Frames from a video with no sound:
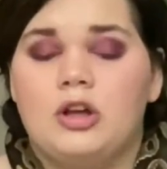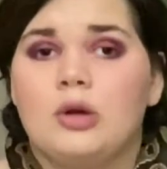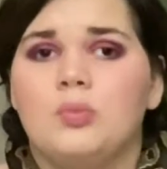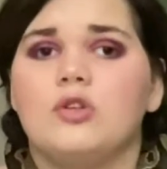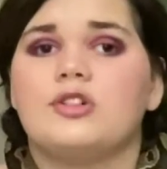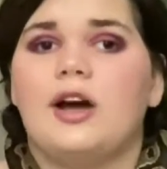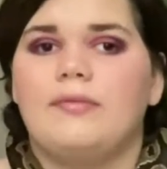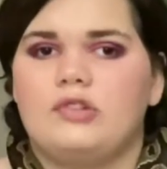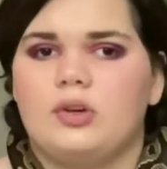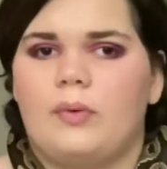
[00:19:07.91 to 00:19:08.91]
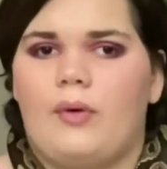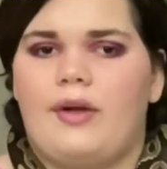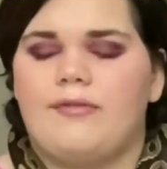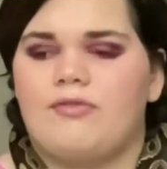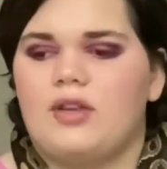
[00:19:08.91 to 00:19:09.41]
more comfortable
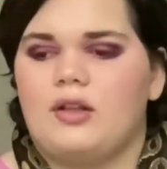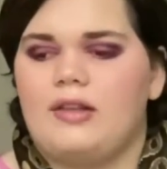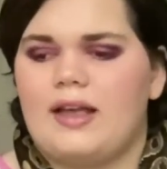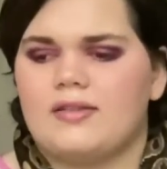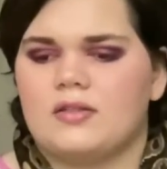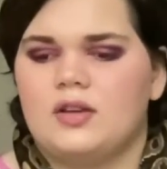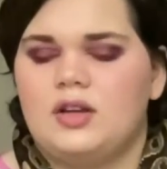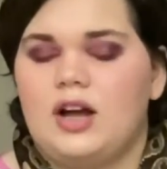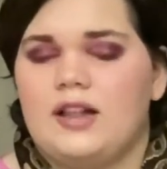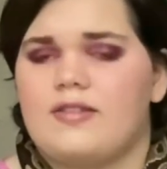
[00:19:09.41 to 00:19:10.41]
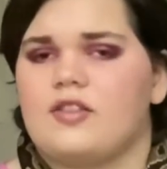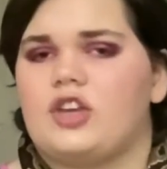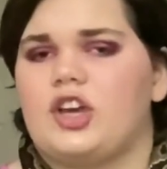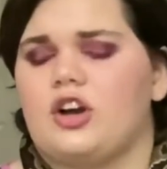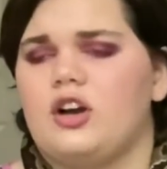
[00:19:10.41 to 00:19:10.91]
and feel less
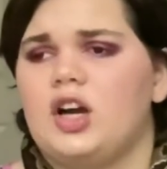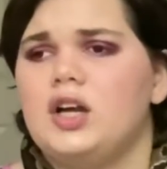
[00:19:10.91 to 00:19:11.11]
insecure,